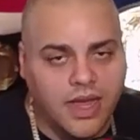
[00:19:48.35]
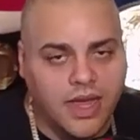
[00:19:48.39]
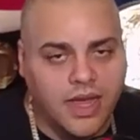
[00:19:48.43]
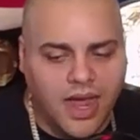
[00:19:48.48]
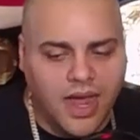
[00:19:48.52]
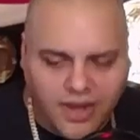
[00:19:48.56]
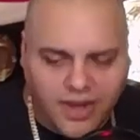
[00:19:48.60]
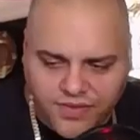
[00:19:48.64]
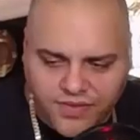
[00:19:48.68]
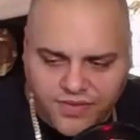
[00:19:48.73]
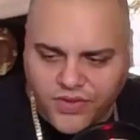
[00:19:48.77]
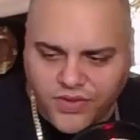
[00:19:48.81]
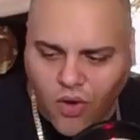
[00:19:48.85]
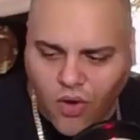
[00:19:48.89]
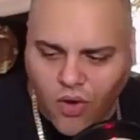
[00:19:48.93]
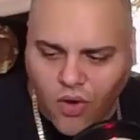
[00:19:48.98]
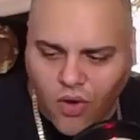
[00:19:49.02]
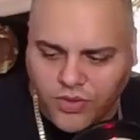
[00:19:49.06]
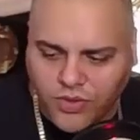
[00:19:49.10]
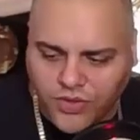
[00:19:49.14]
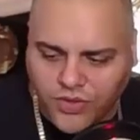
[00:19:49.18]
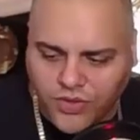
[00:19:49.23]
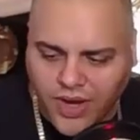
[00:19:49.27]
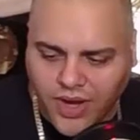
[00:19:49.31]
I love
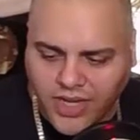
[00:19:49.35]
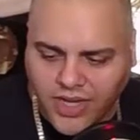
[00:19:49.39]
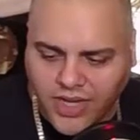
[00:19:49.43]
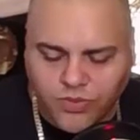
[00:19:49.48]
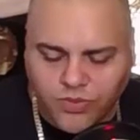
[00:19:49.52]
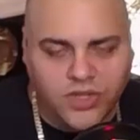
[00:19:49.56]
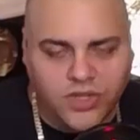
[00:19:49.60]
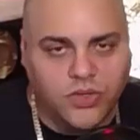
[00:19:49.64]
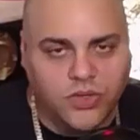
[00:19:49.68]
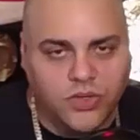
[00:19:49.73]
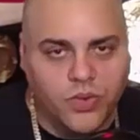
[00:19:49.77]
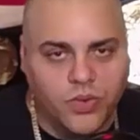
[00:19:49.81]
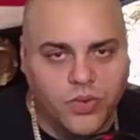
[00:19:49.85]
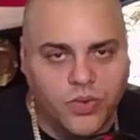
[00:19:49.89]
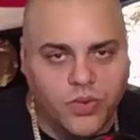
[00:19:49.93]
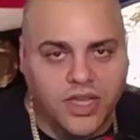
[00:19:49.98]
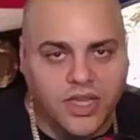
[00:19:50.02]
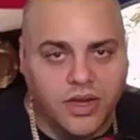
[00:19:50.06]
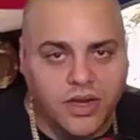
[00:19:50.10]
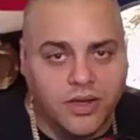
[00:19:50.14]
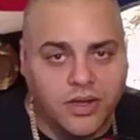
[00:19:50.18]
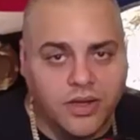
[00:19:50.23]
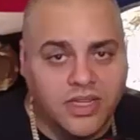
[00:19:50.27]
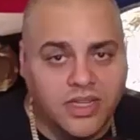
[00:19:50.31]
talking with you guys once a week
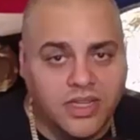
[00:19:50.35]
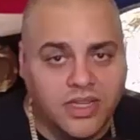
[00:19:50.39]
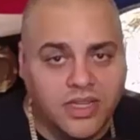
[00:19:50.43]
here.